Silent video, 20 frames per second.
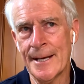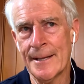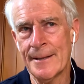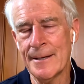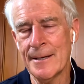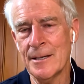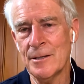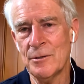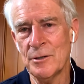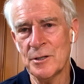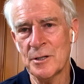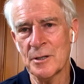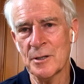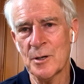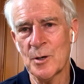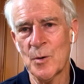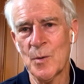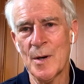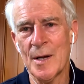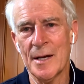and the interest in
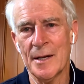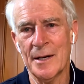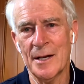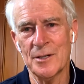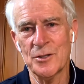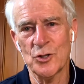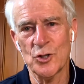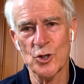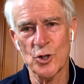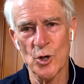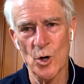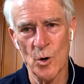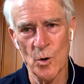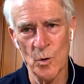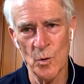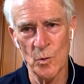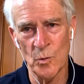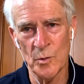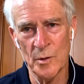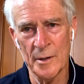Korean has
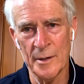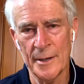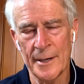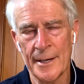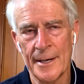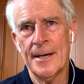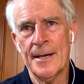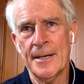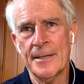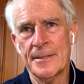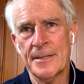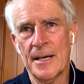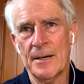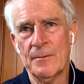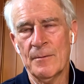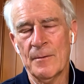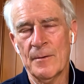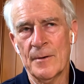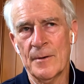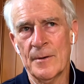shown is
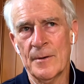that,